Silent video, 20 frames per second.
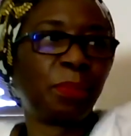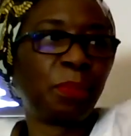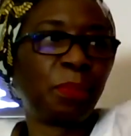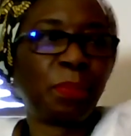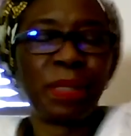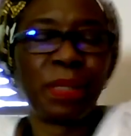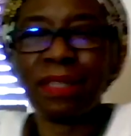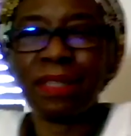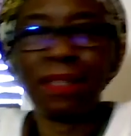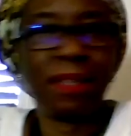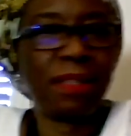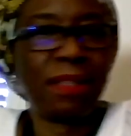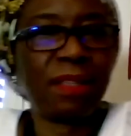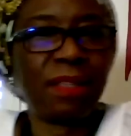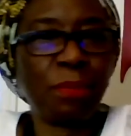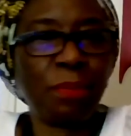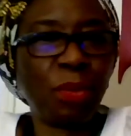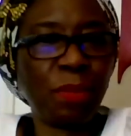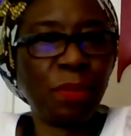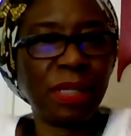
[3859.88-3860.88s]
But
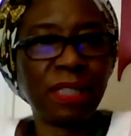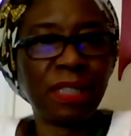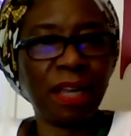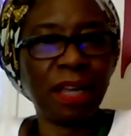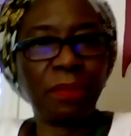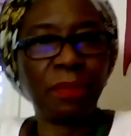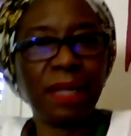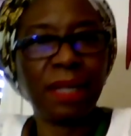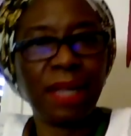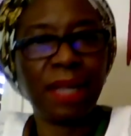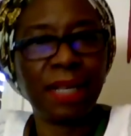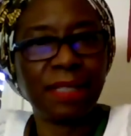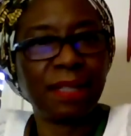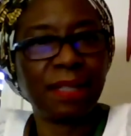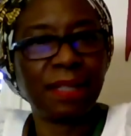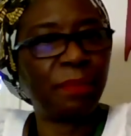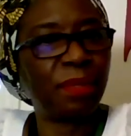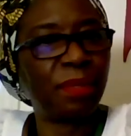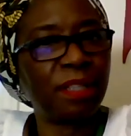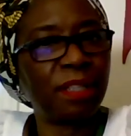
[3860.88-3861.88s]
the moment I realized
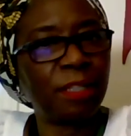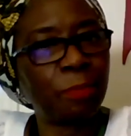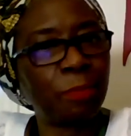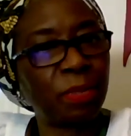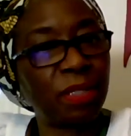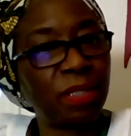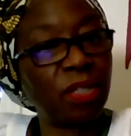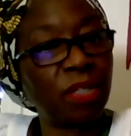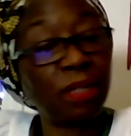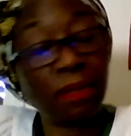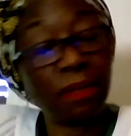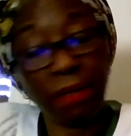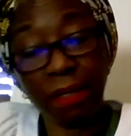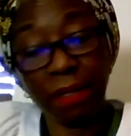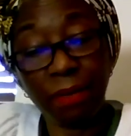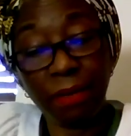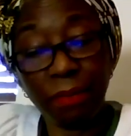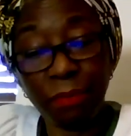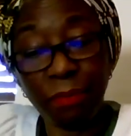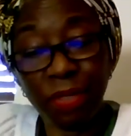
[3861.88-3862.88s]
I'm in this position
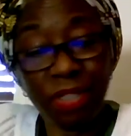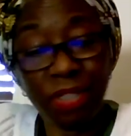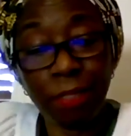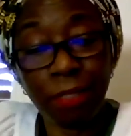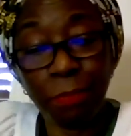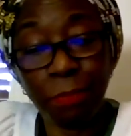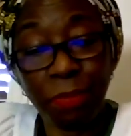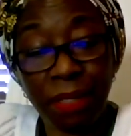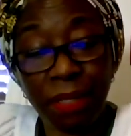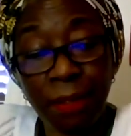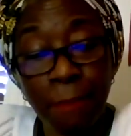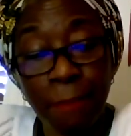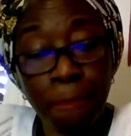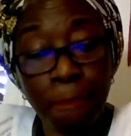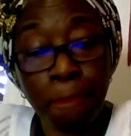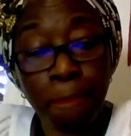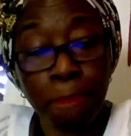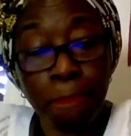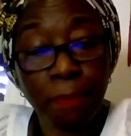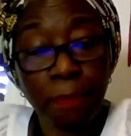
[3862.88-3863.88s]
in Mississippi,
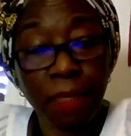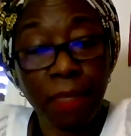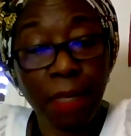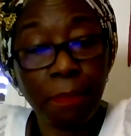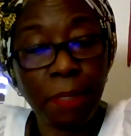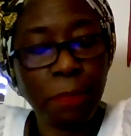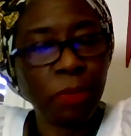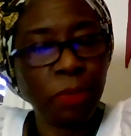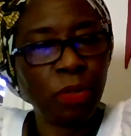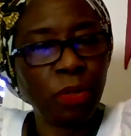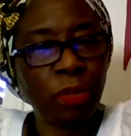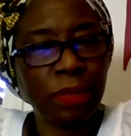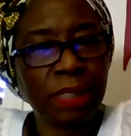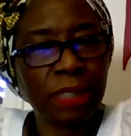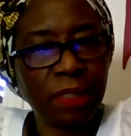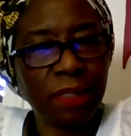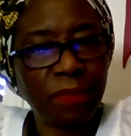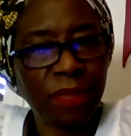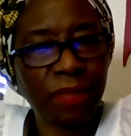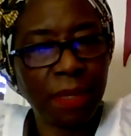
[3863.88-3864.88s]
people don't
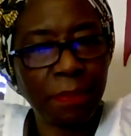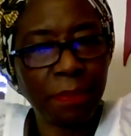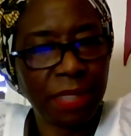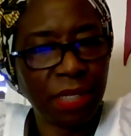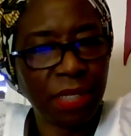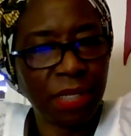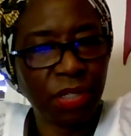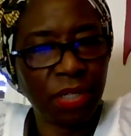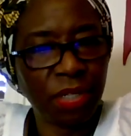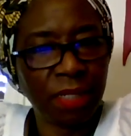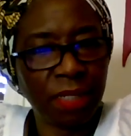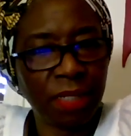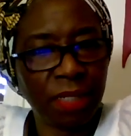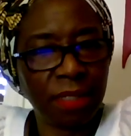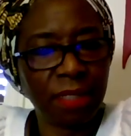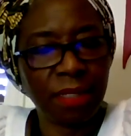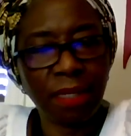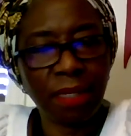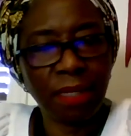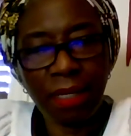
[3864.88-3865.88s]
leave their
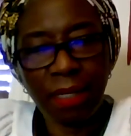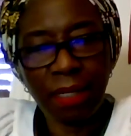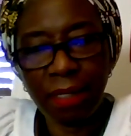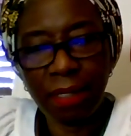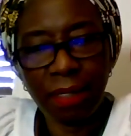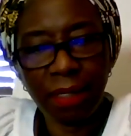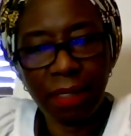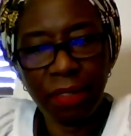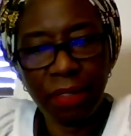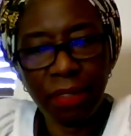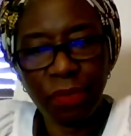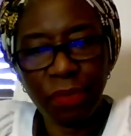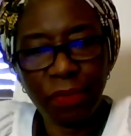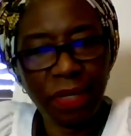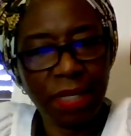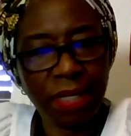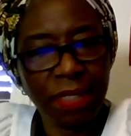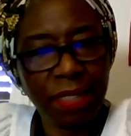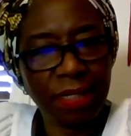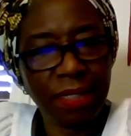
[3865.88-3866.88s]
positions in
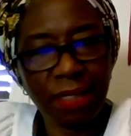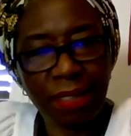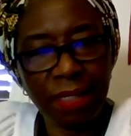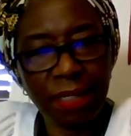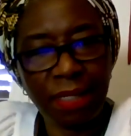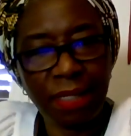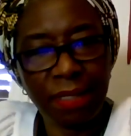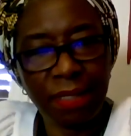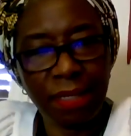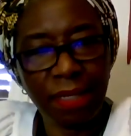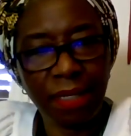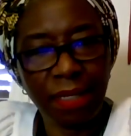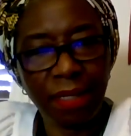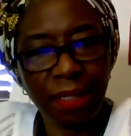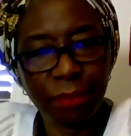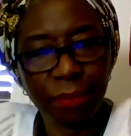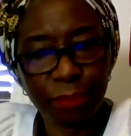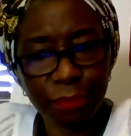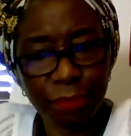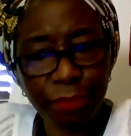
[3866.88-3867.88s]
universities easily
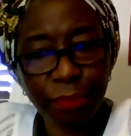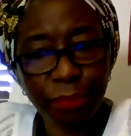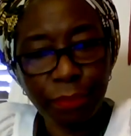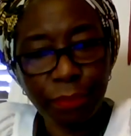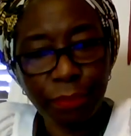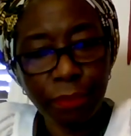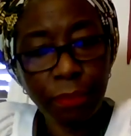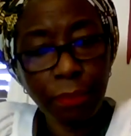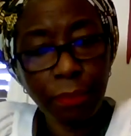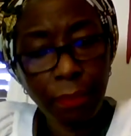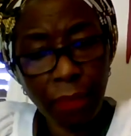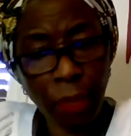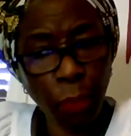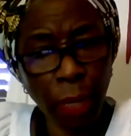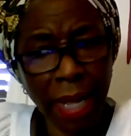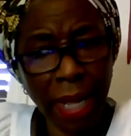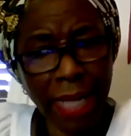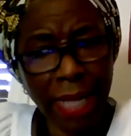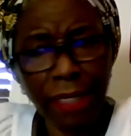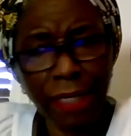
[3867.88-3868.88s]

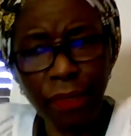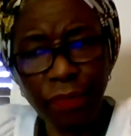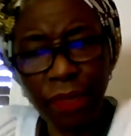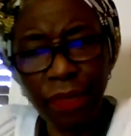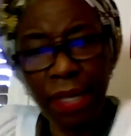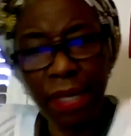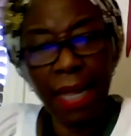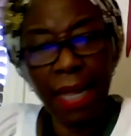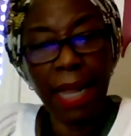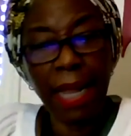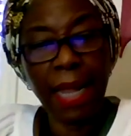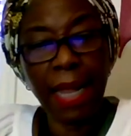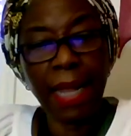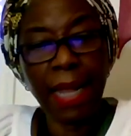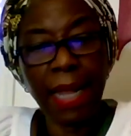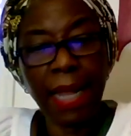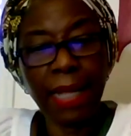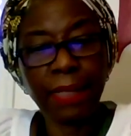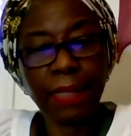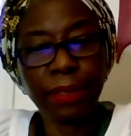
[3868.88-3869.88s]
where I live.
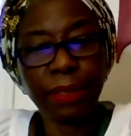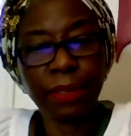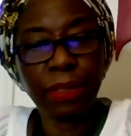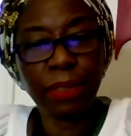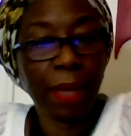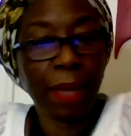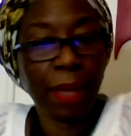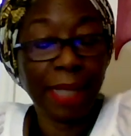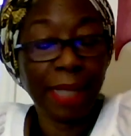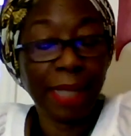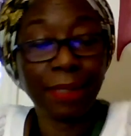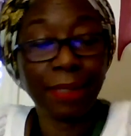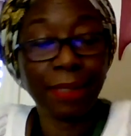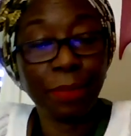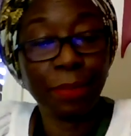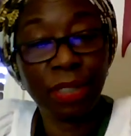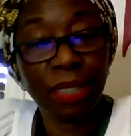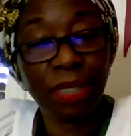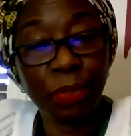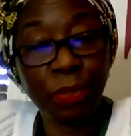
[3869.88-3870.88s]
And so I had to
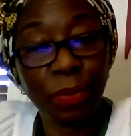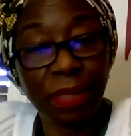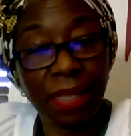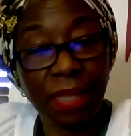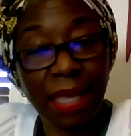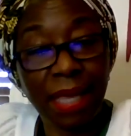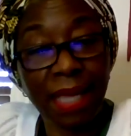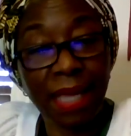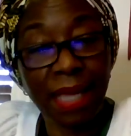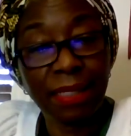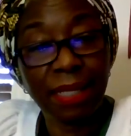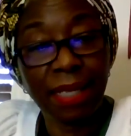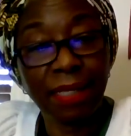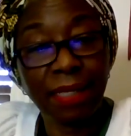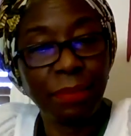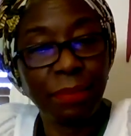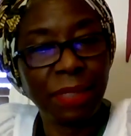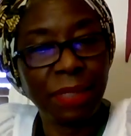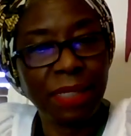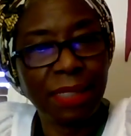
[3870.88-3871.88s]
come to terms with that.
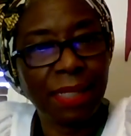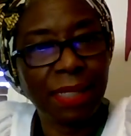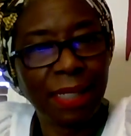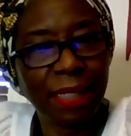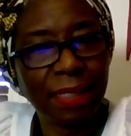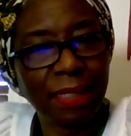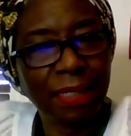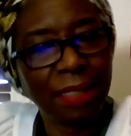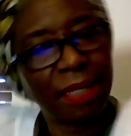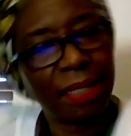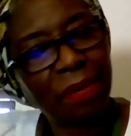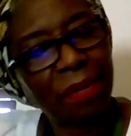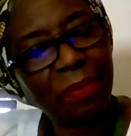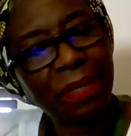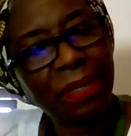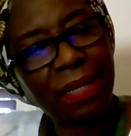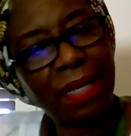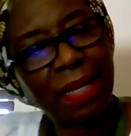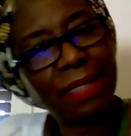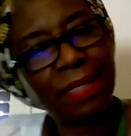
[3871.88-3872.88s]
And the minute I did, I
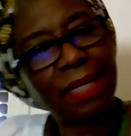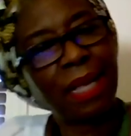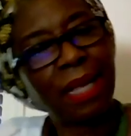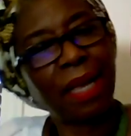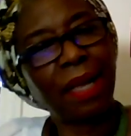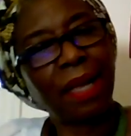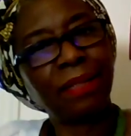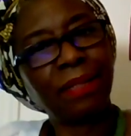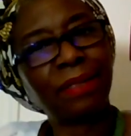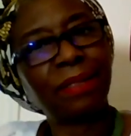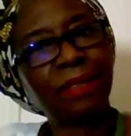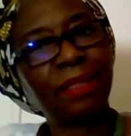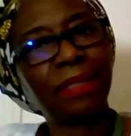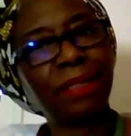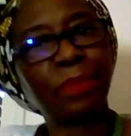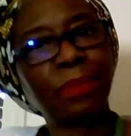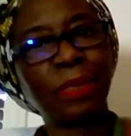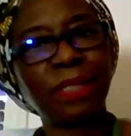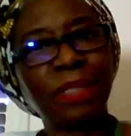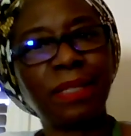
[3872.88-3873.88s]
realized that
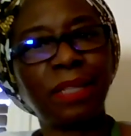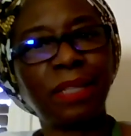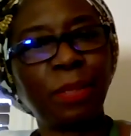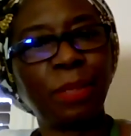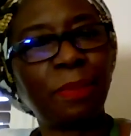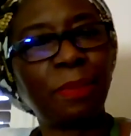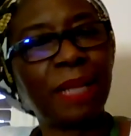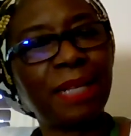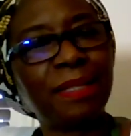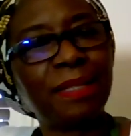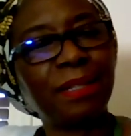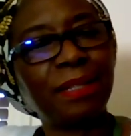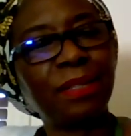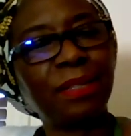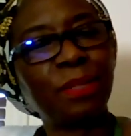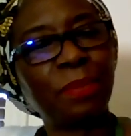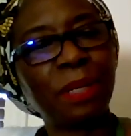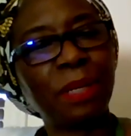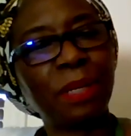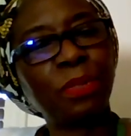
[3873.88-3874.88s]
it was such a blessing to
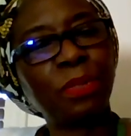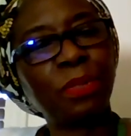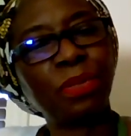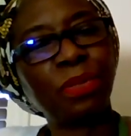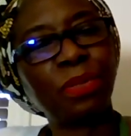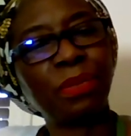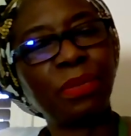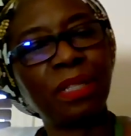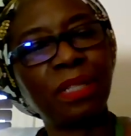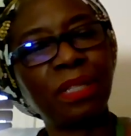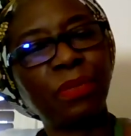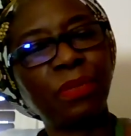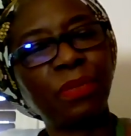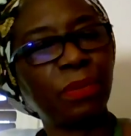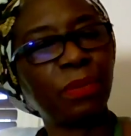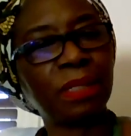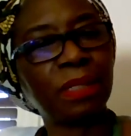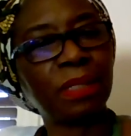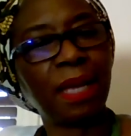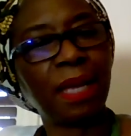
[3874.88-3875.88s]
be able to do this
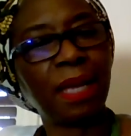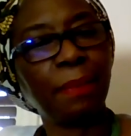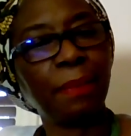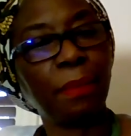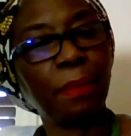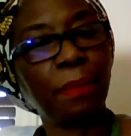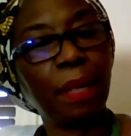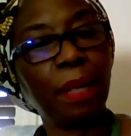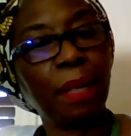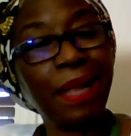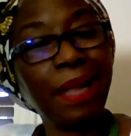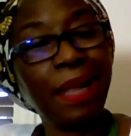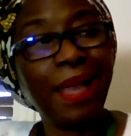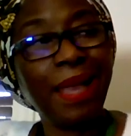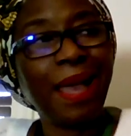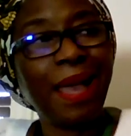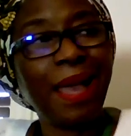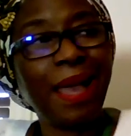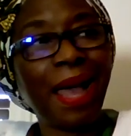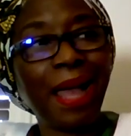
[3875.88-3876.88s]
full time
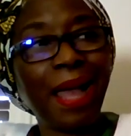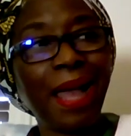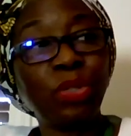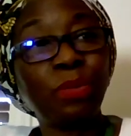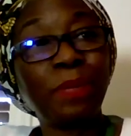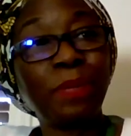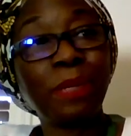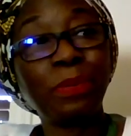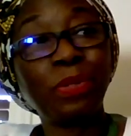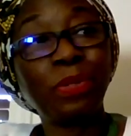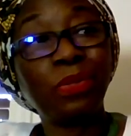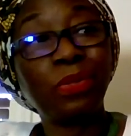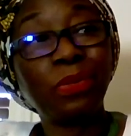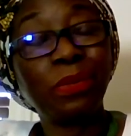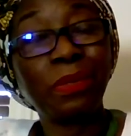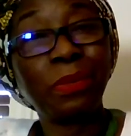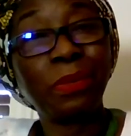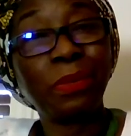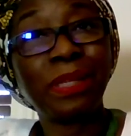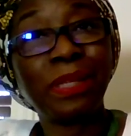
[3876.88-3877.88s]
and to be able to
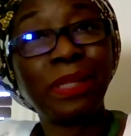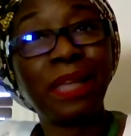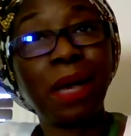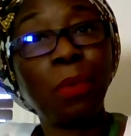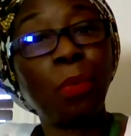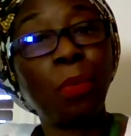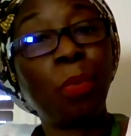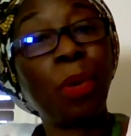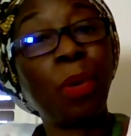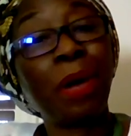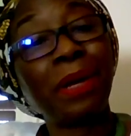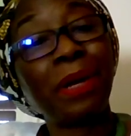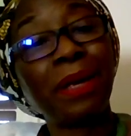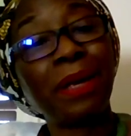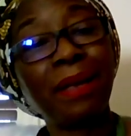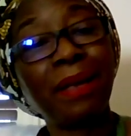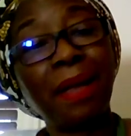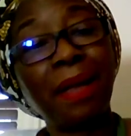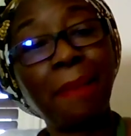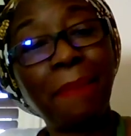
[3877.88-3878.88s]
do it without
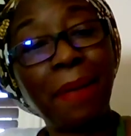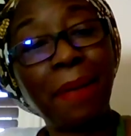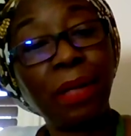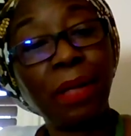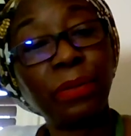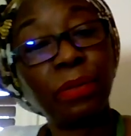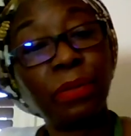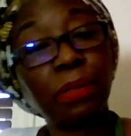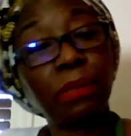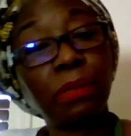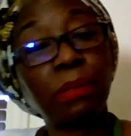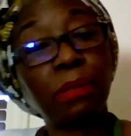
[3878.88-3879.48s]
worrying about